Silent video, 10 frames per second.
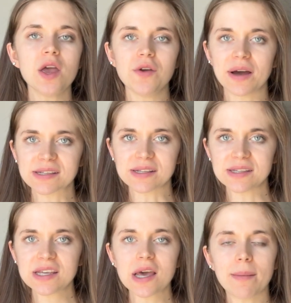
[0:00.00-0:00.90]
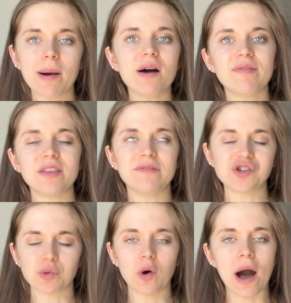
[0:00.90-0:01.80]
you guys can see above the
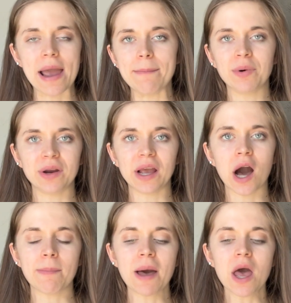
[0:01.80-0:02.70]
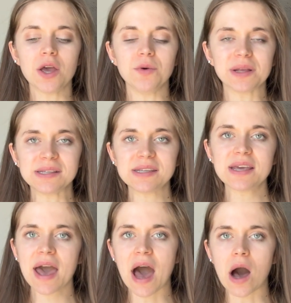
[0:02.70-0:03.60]
visual I am putting up, you can
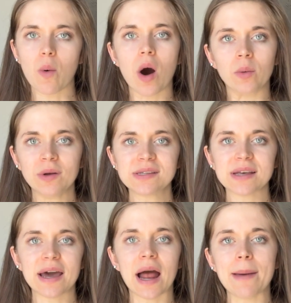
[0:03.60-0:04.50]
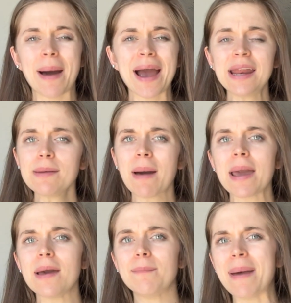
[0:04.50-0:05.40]
see how on one side I'm hiding
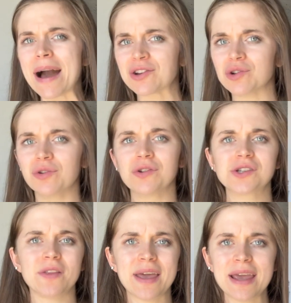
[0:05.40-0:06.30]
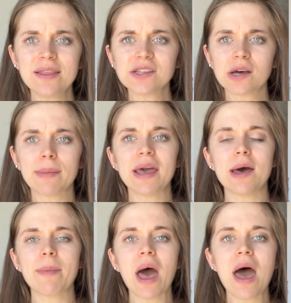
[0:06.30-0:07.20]
my back shoulder. So the hand that's on my
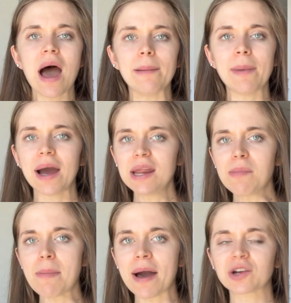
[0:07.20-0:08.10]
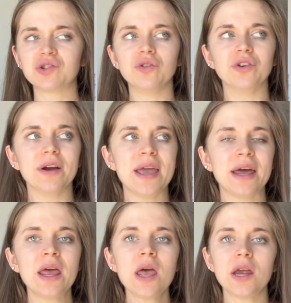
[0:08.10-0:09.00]
hip, I'm hiding my back shoulder.
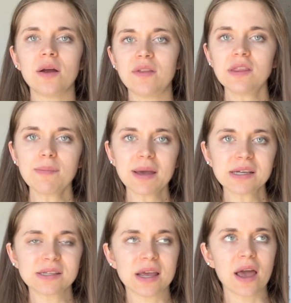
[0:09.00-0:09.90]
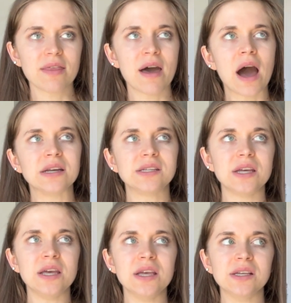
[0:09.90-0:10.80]
And you know, I think the biggest thing that
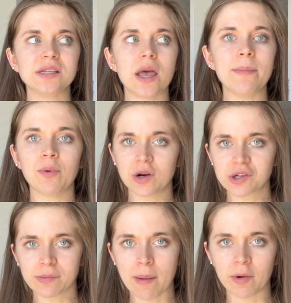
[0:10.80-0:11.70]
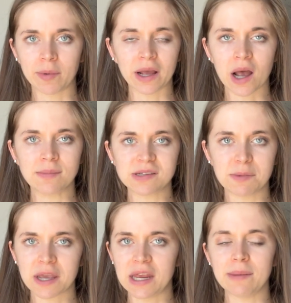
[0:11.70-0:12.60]
is important to remember when it comes to
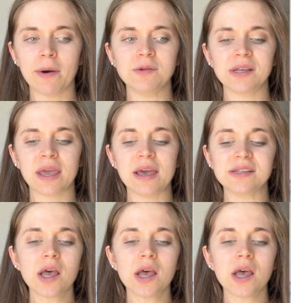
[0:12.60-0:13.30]
bikini posing is